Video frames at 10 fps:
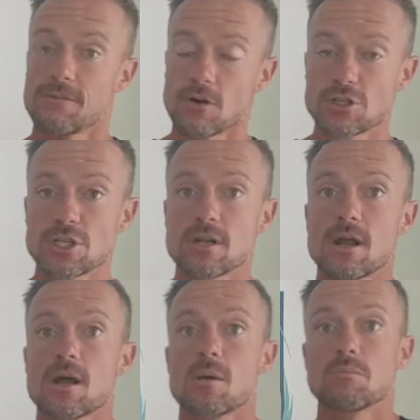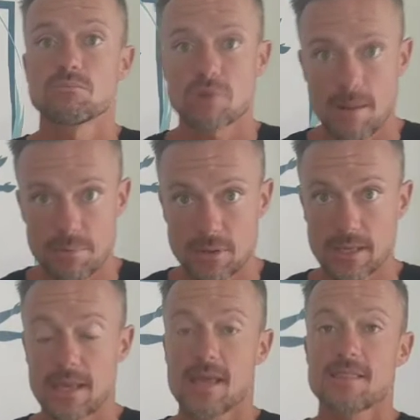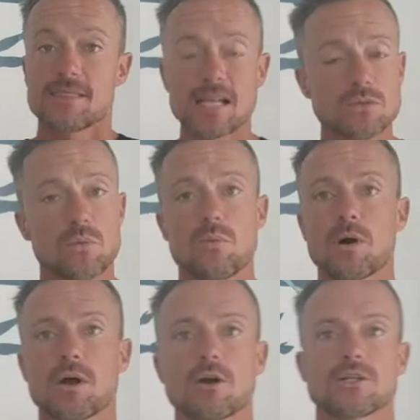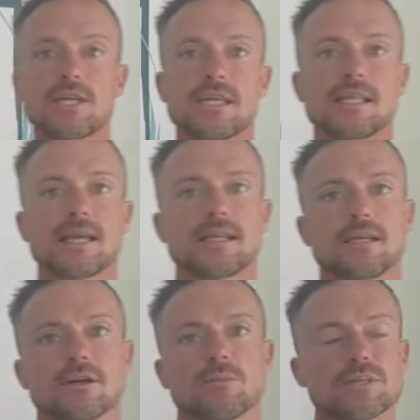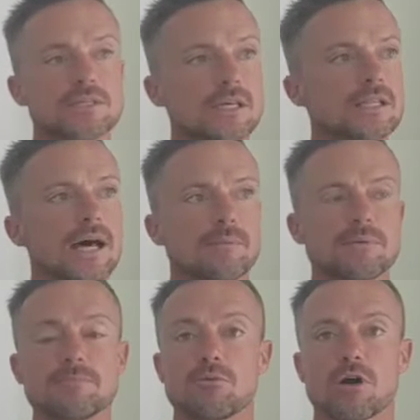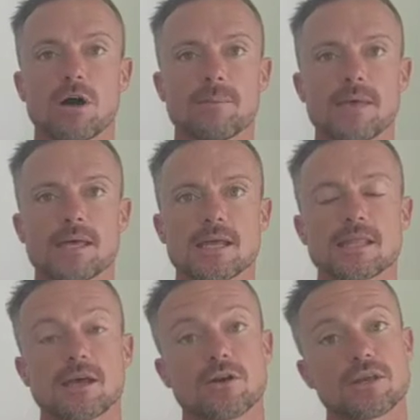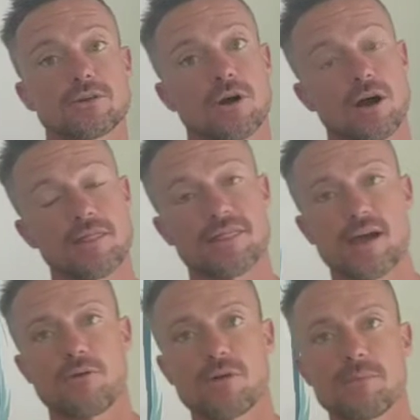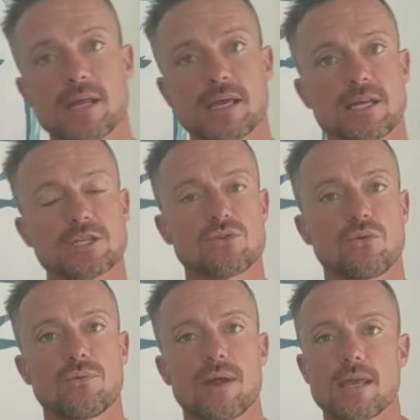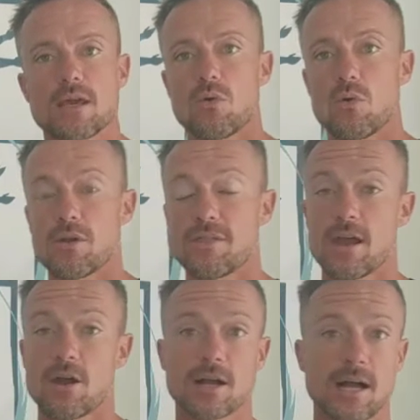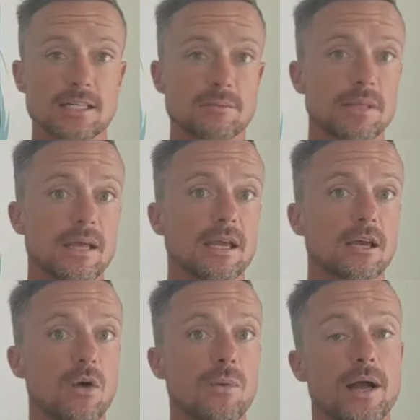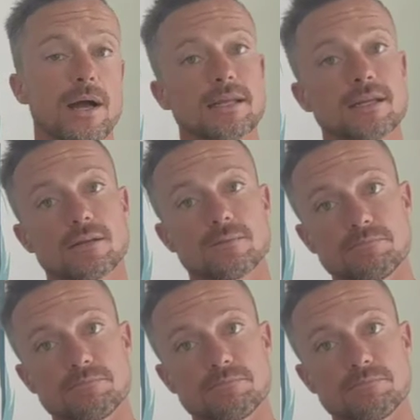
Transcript: function properly. That's what we want to articulate here. We see a lot of people come in and they're either on thyroid medication already or they are contemplating going on it